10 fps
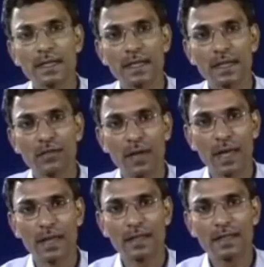content of
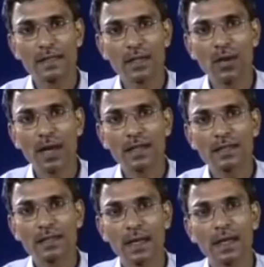air. This
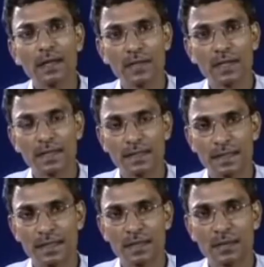requires a refrigeration
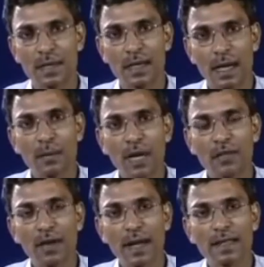system, and by
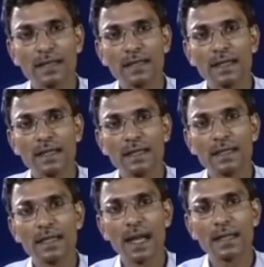far, as I said, this is
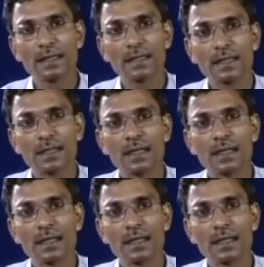the largest